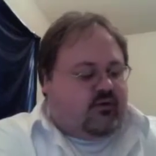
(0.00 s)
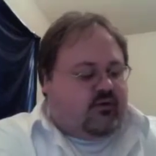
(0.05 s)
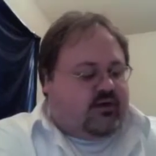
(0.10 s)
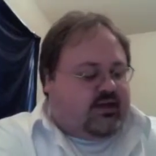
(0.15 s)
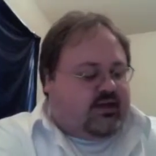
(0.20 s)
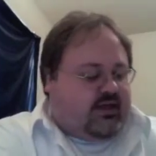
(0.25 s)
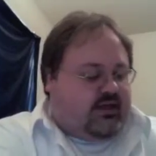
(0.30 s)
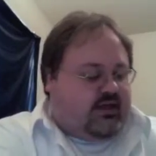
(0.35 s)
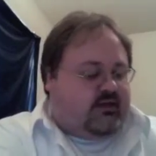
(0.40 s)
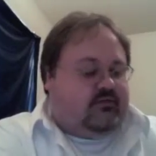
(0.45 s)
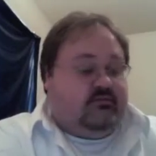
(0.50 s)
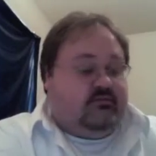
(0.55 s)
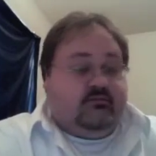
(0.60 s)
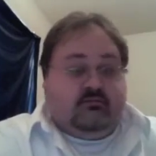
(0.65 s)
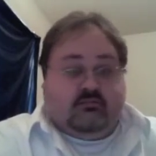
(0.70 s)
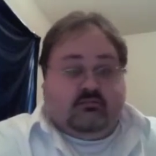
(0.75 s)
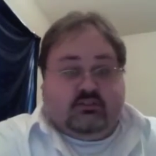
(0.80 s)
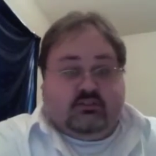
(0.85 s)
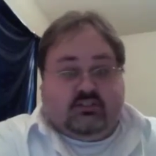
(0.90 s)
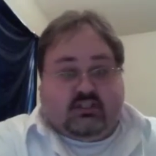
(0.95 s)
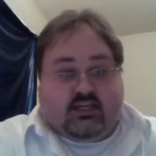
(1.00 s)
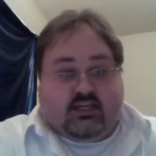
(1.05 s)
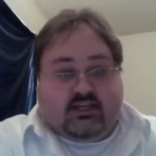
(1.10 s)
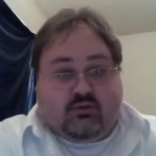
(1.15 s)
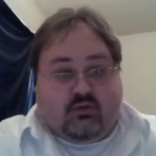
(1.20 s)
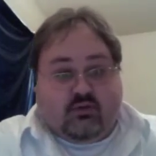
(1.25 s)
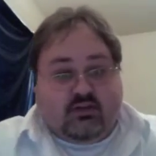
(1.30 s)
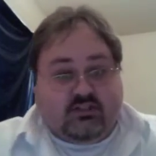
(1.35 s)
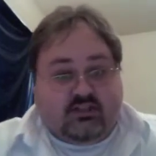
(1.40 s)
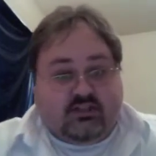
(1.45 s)
again, just like it
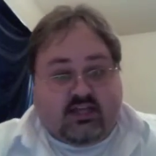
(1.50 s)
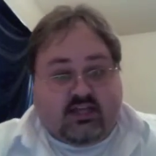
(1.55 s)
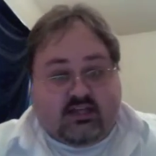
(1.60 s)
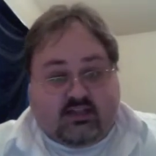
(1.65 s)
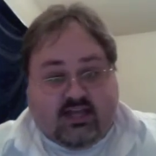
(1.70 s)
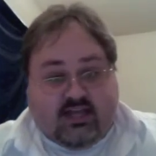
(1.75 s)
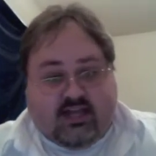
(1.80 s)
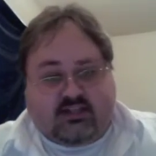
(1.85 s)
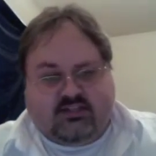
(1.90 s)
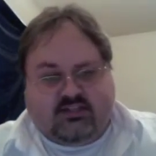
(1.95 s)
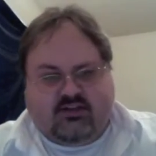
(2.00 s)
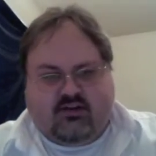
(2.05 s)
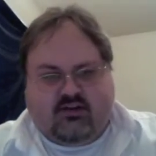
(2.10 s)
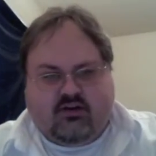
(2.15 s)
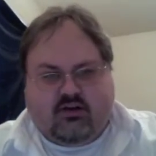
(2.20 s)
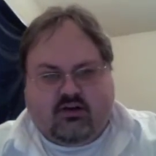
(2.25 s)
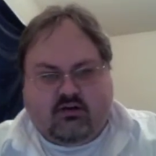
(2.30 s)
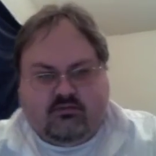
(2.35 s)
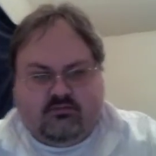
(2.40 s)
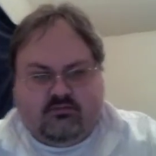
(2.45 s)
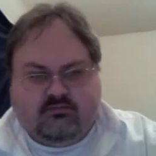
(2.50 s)
was on that last card.